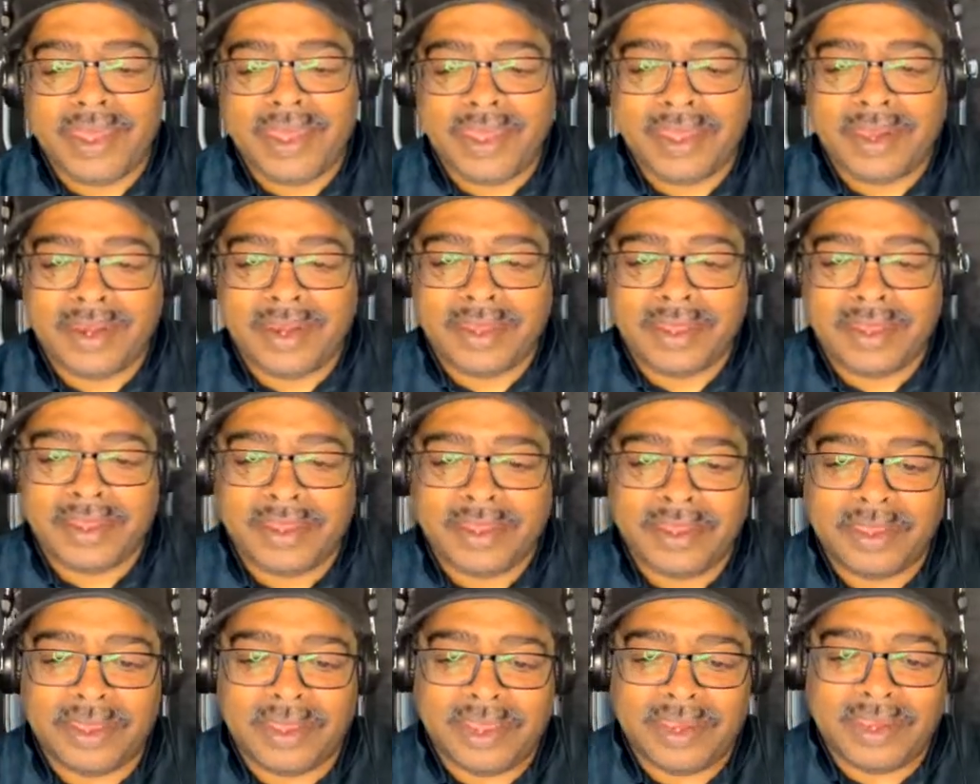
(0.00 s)
And
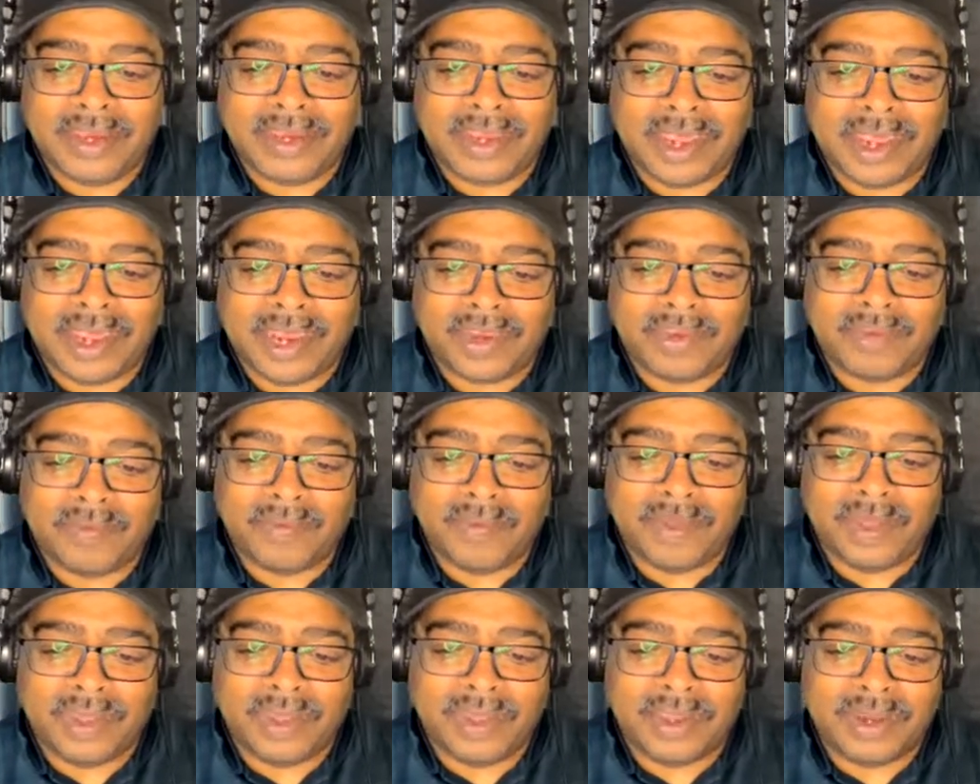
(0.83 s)
he
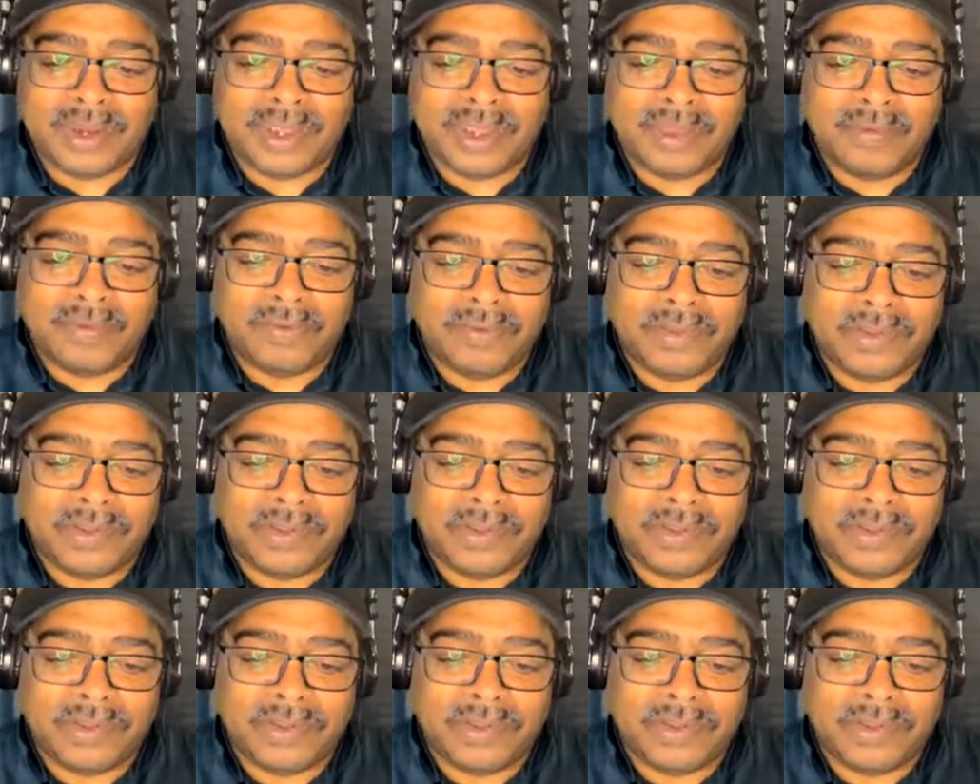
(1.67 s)
texted me, and